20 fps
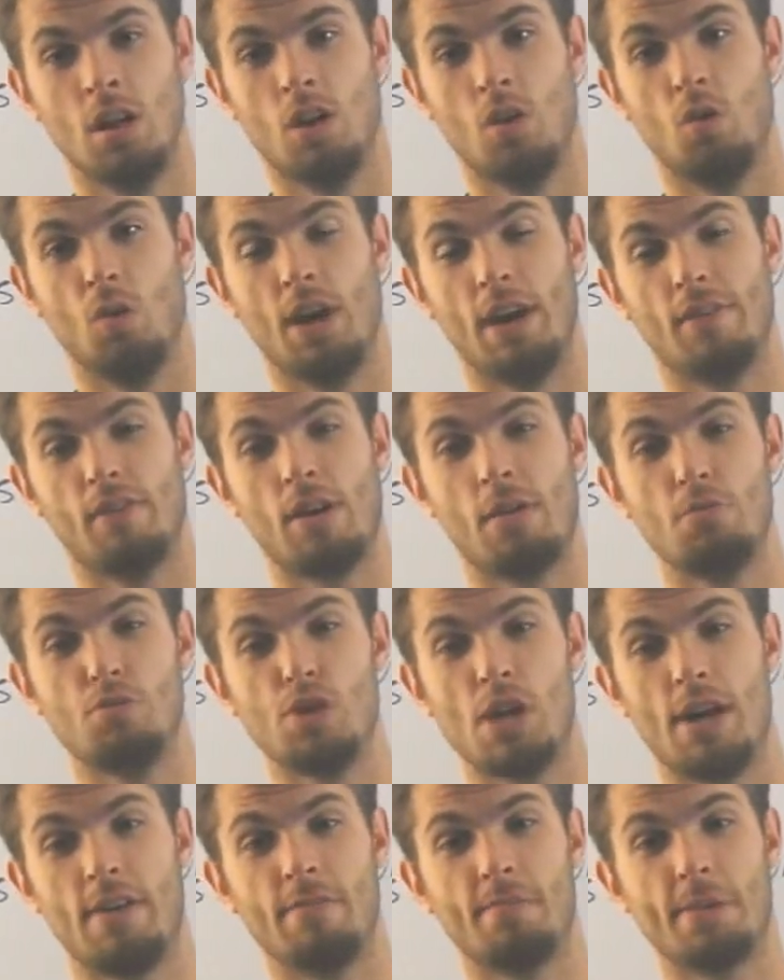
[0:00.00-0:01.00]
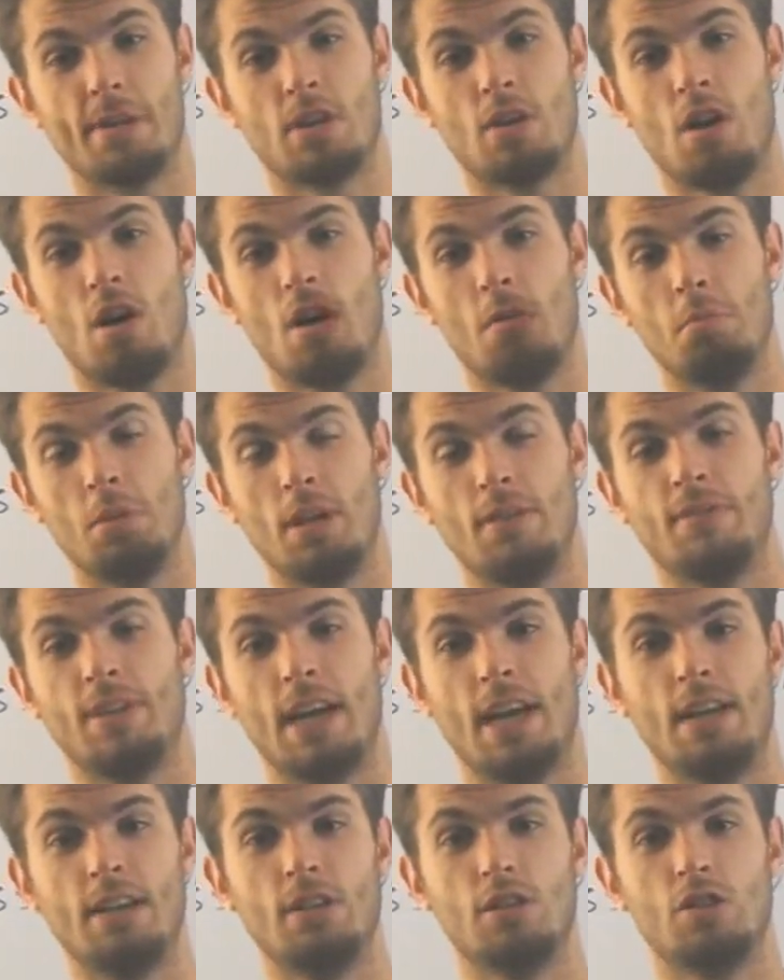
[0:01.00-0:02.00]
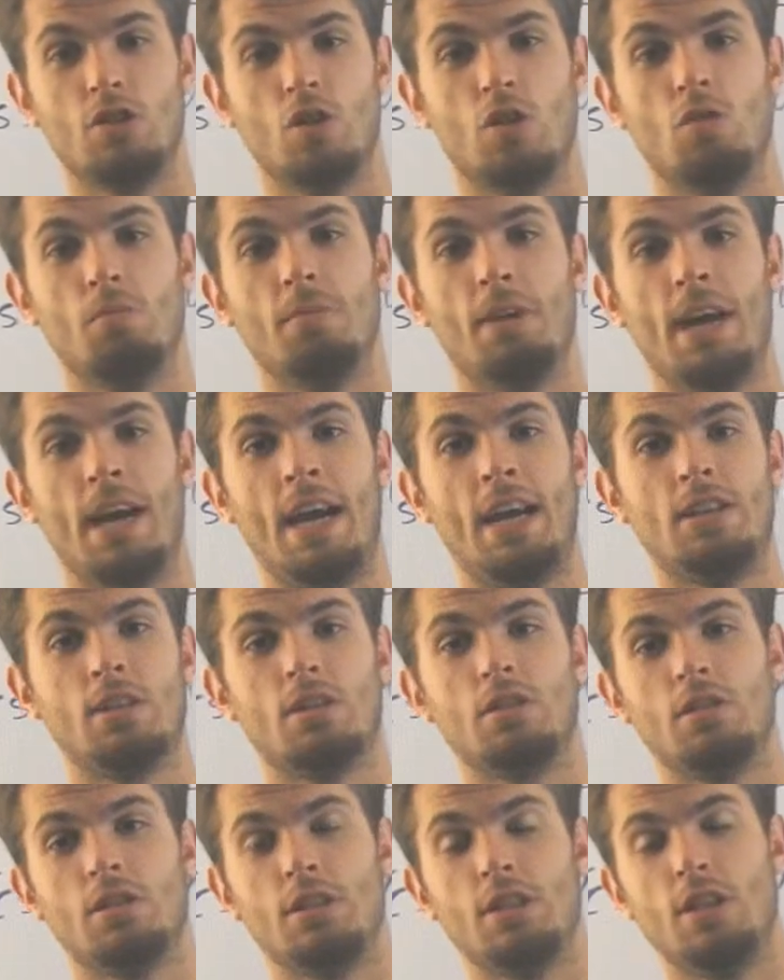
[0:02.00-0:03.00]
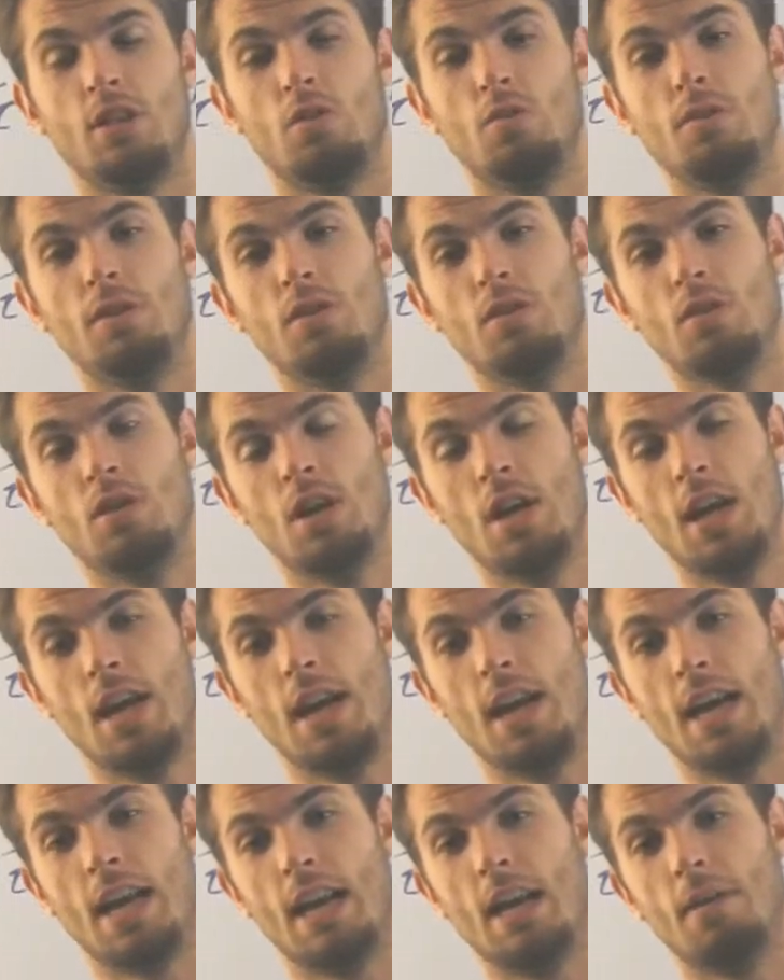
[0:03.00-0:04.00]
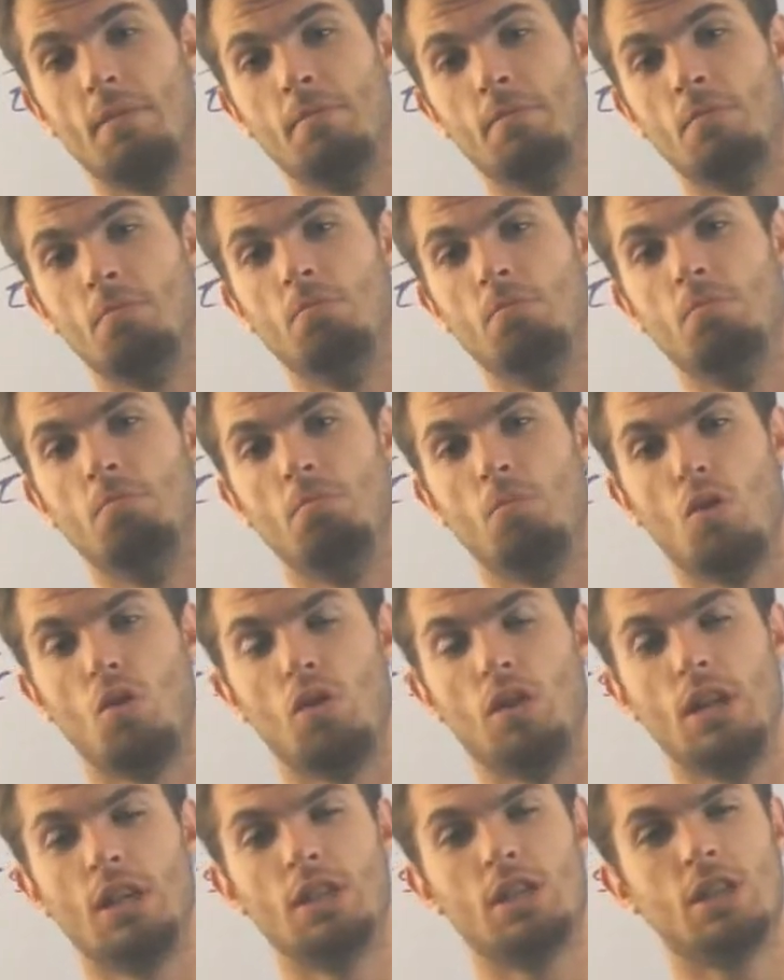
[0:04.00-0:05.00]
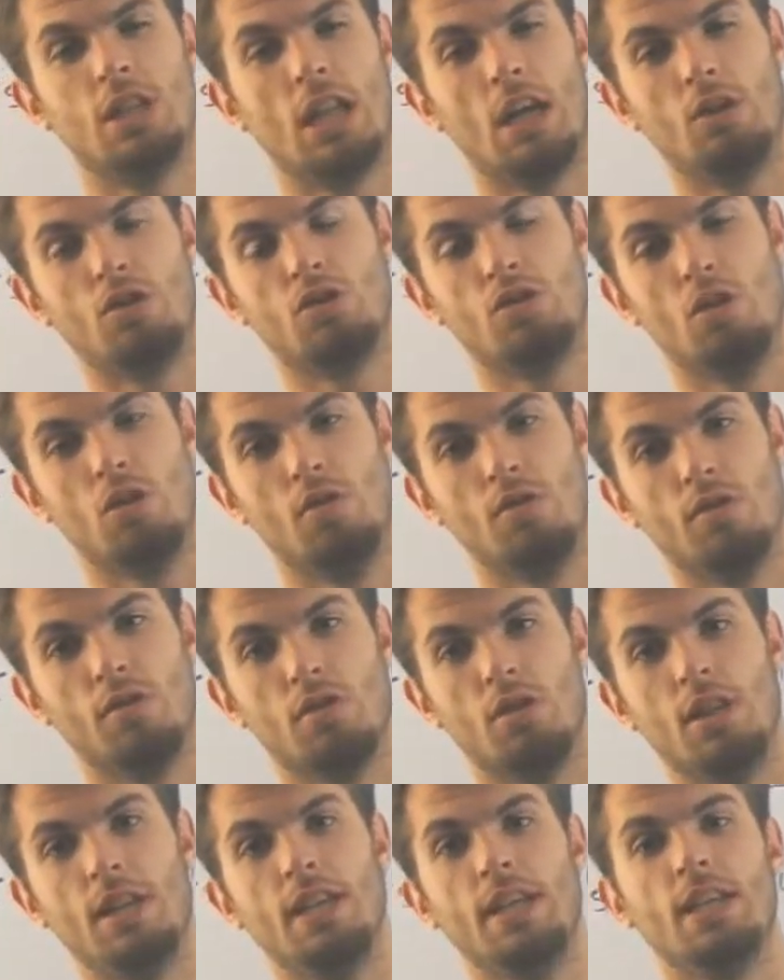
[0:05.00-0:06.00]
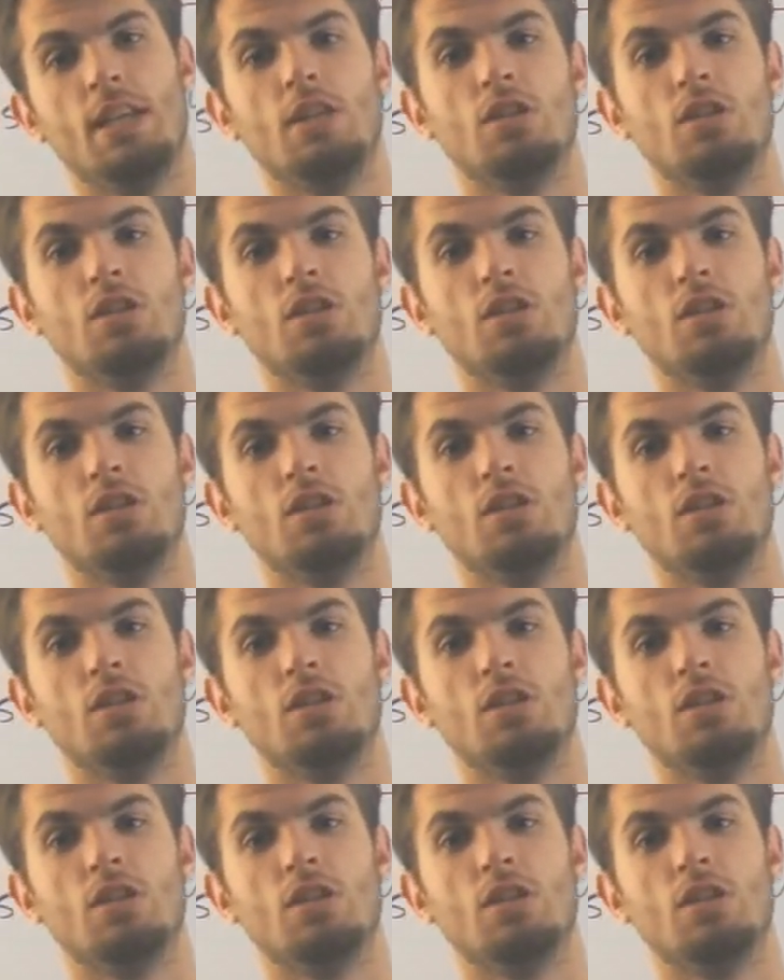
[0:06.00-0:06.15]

Whenever I'm driving my car, I'm left-handed, so my hand on the steering wheel, and I'm more or less slouched over, leaning.